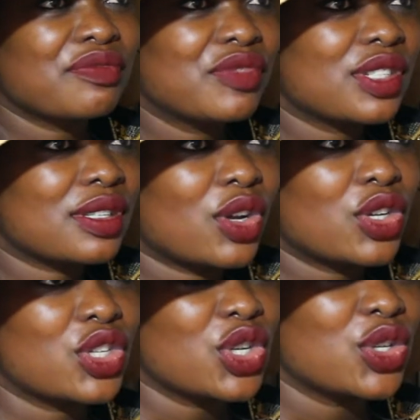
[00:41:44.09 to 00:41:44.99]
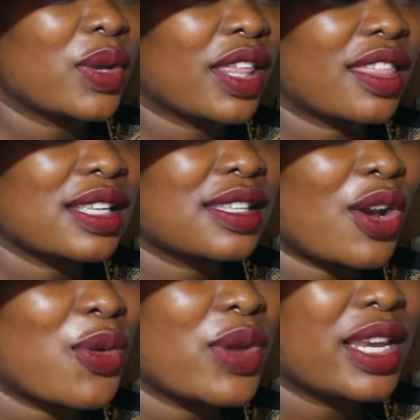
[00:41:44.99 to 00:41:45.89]
just continue doing things that I
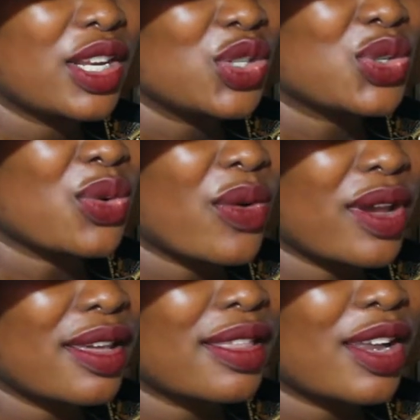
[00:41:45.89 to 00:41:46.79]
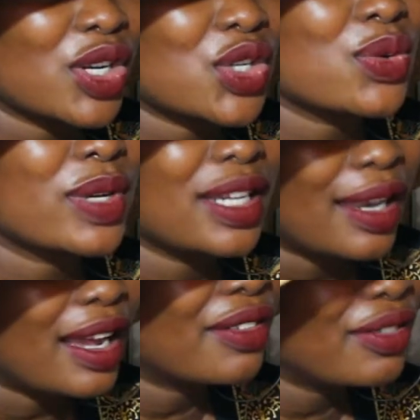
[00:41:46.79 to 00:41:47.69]
really enjoy, that I truly
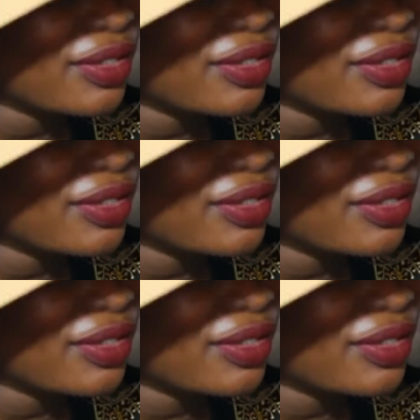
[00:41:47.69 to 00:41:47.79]
love,